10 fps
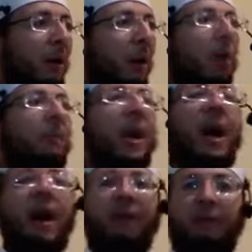on
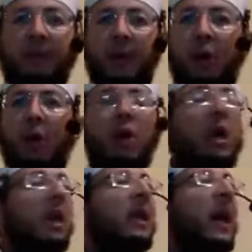behalf of me, or
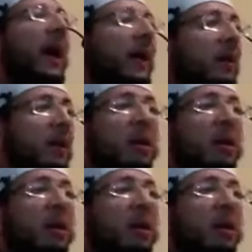lied,